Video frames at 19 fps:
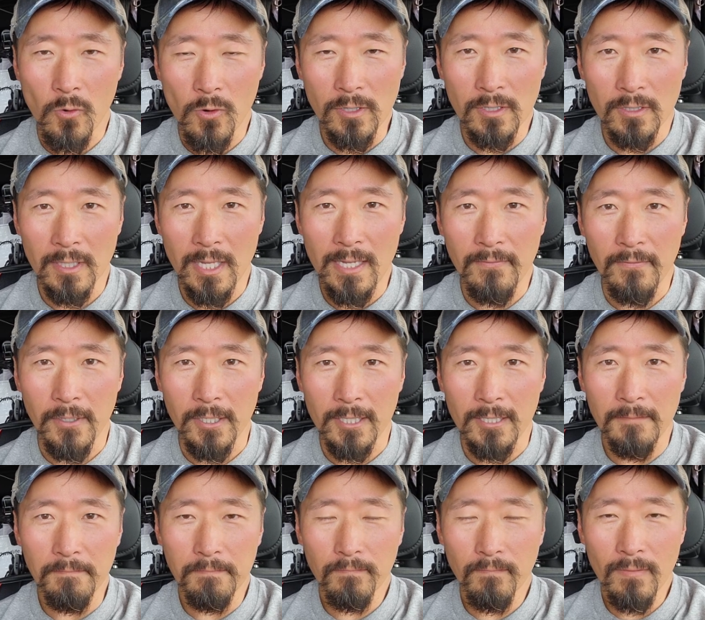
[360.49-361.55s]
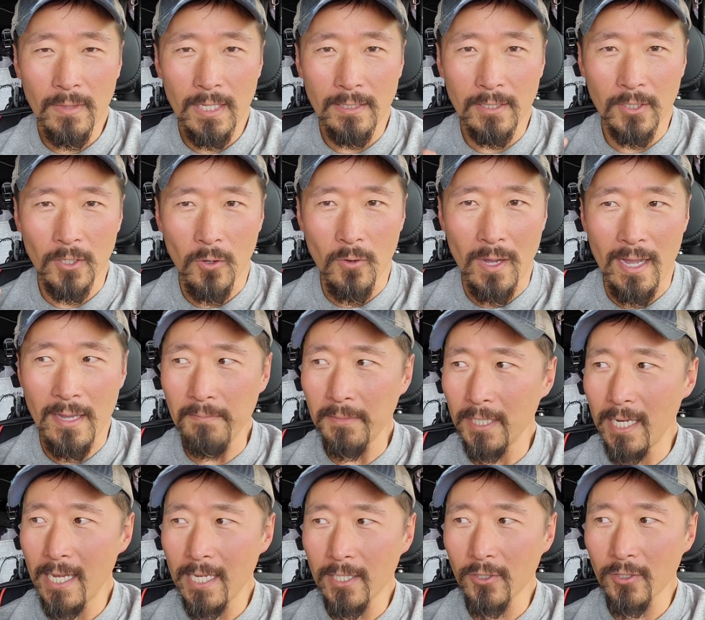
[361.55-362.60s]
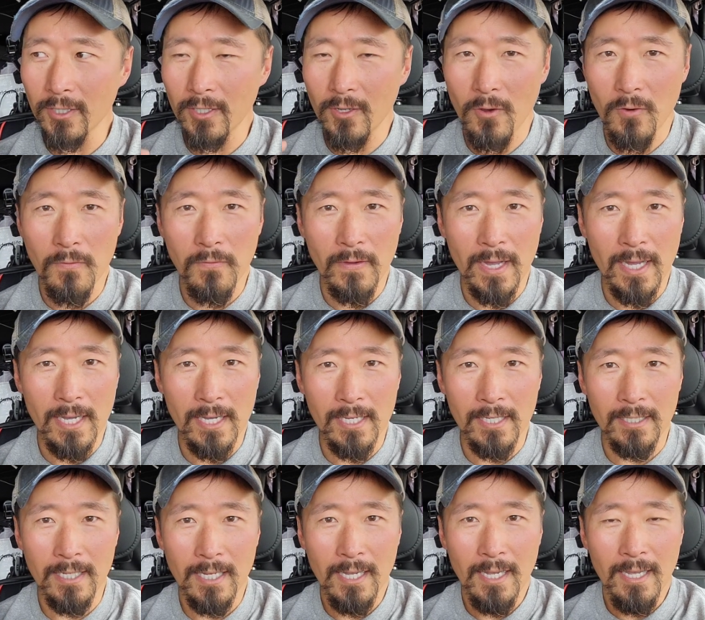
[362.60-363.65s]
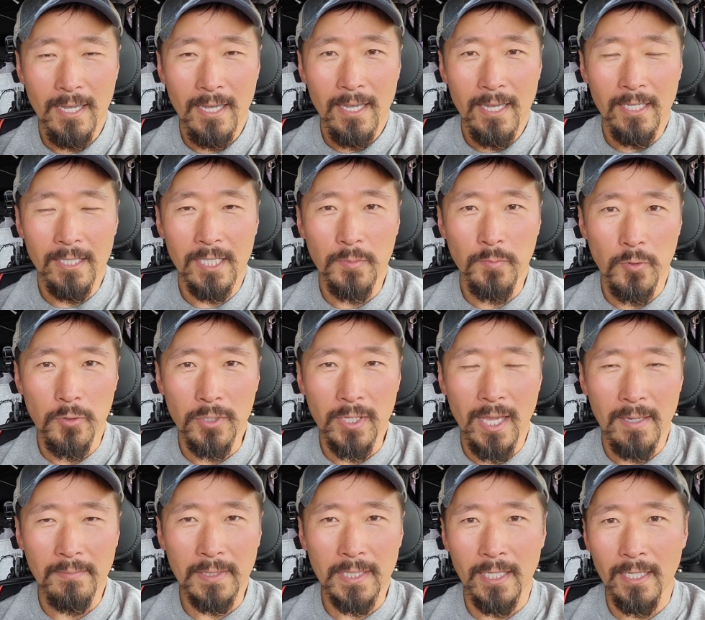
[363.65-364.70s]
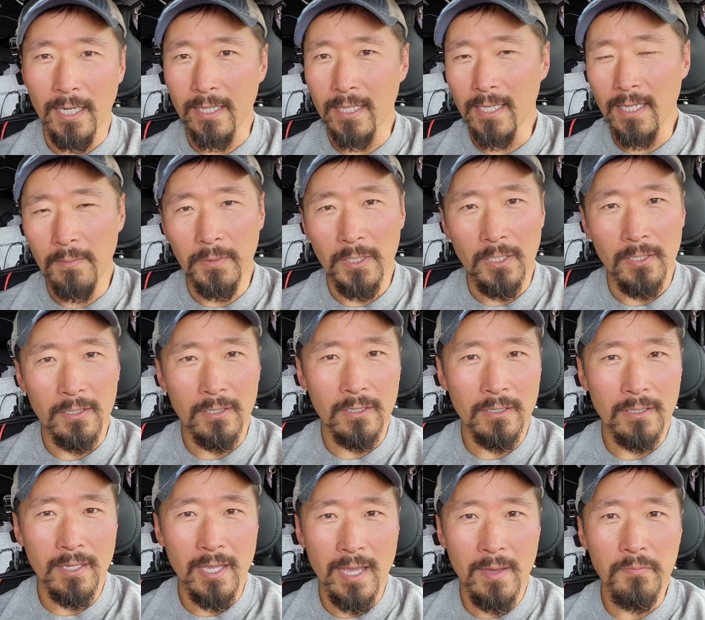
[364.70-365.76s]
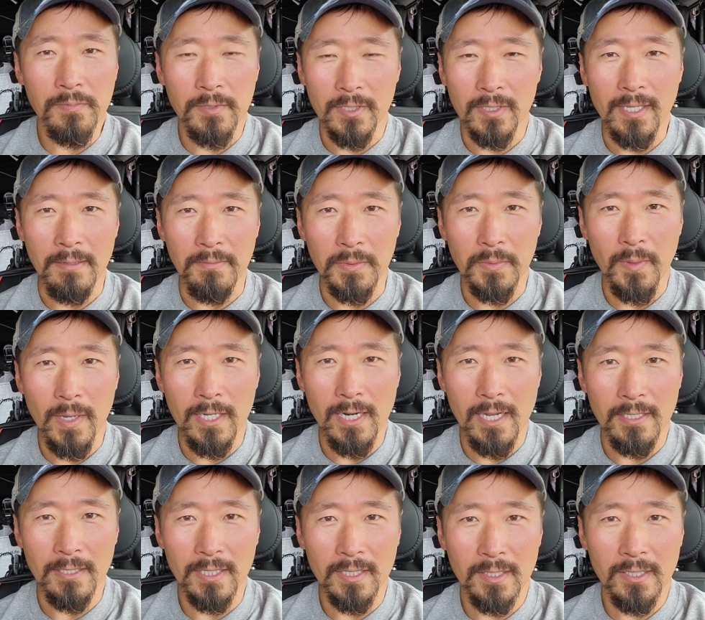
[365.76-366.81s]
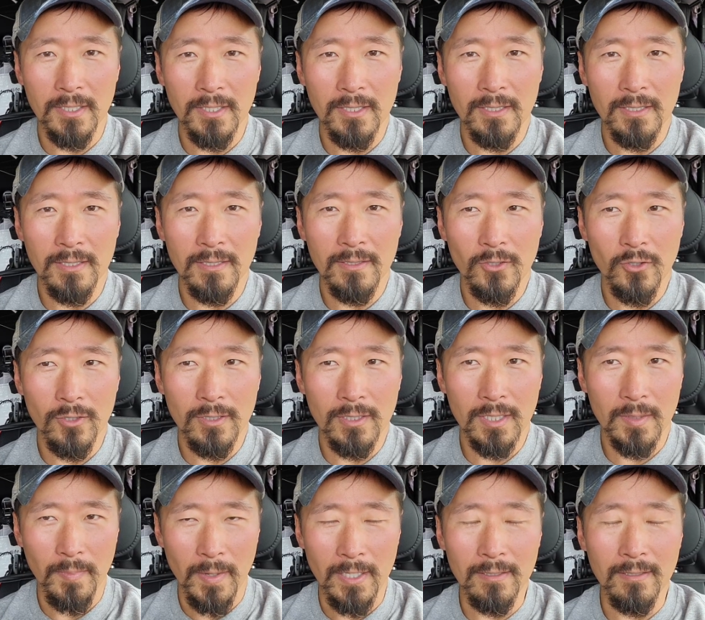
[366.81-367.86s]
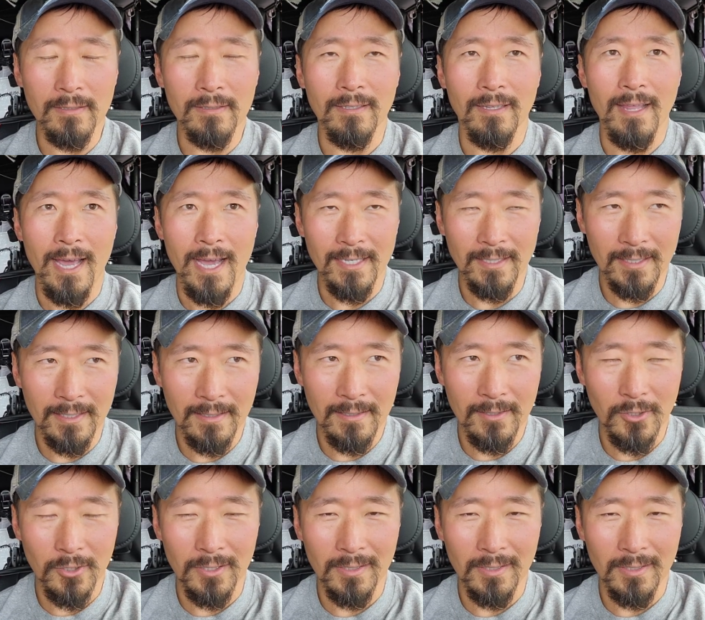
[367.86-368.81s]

north of leadville so i'm gonna actually go find a dispersed campsite. I think I'm gonna camp the same spot I spent the last